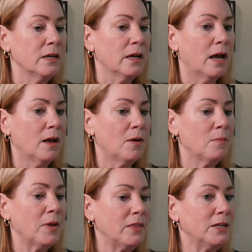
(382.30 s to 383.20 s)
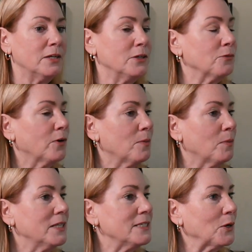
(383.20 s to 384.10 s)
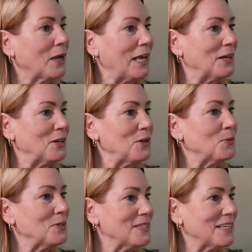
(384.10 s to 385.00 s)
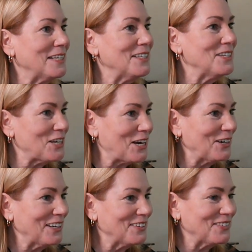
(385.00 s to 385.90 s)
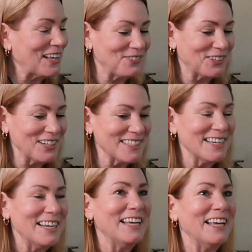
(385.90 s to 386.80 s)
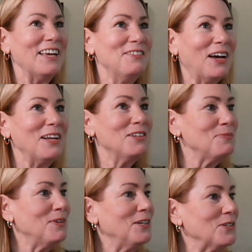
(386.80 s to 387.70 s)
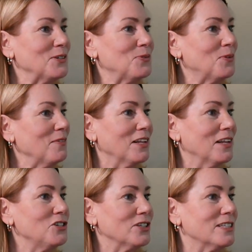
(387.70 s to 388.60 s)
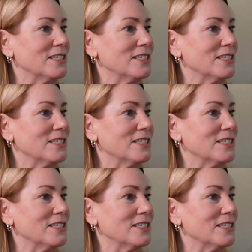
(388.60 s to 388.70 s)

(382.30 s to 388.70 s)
And then a dear friend of mine, Sarah Kennedy, who was then the chair of LifeWorks, invited me to one of the luncheons.